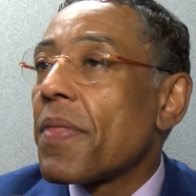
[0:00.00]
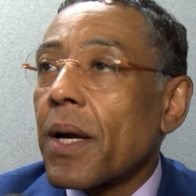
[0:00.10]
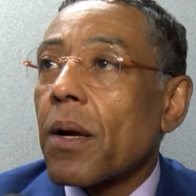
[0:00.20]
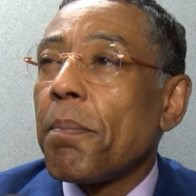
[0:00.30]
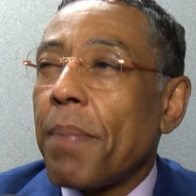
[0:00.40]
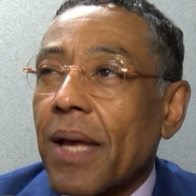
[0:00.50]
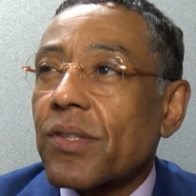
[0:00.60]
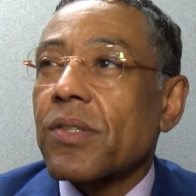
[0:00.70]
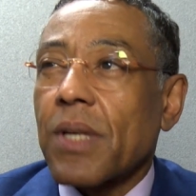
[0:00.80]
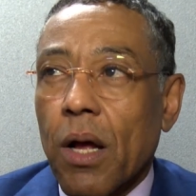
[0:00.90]
their
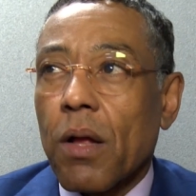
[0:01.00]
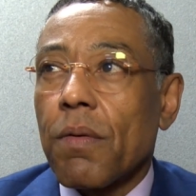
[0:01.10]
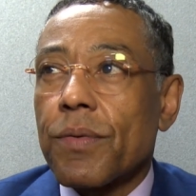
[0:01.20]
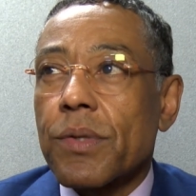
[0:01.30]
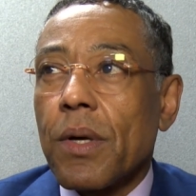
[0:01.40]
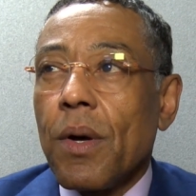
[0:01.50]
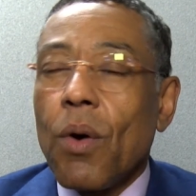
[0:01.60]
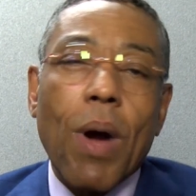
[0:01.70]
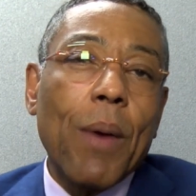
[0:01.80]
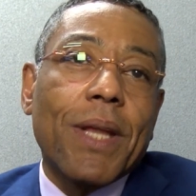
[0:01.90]
best selves.
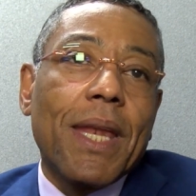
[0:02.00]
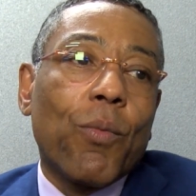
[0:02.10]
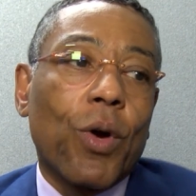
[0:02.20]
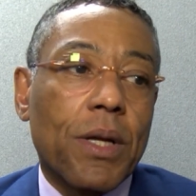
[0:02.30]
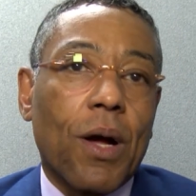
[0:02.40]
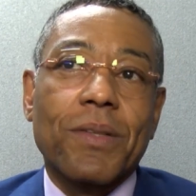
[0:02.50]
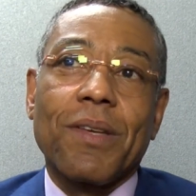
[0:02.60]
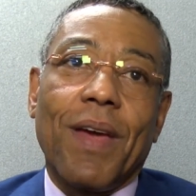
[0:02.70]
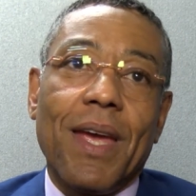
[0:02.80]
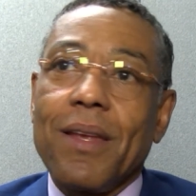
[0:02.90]
Why would anyone
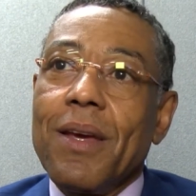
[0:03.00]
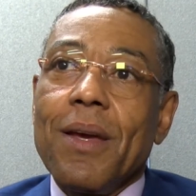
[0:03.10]
cultivate